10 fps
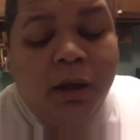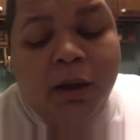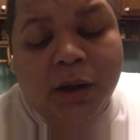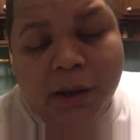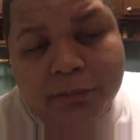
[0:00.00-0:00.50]

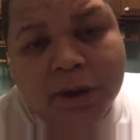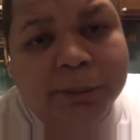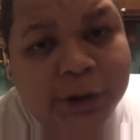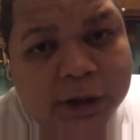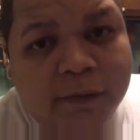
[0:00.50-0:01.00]
And I'm
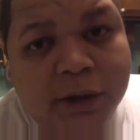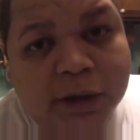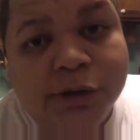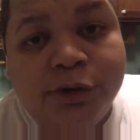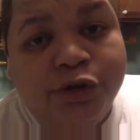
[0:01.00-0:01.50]
probably going to have to
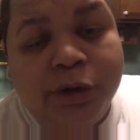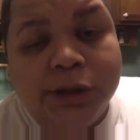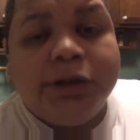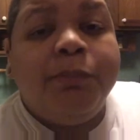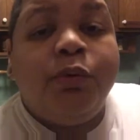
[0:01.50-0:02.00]
get surgery at
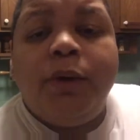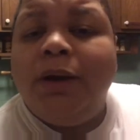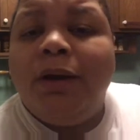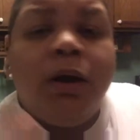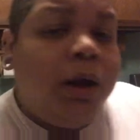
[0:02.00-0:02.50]
some point.
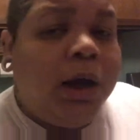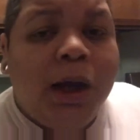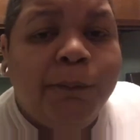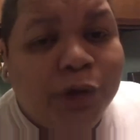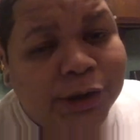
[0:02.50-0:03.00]

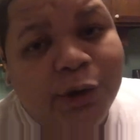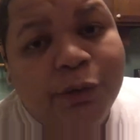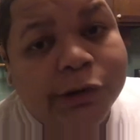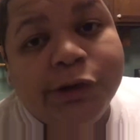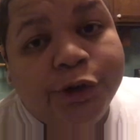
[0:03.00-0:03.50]
I'm really
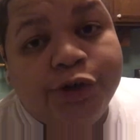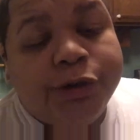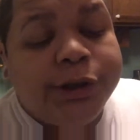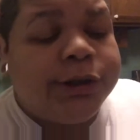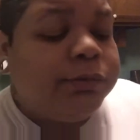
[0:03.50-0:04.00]
over
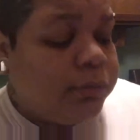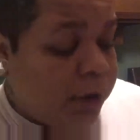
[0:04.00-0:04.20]
surgeries.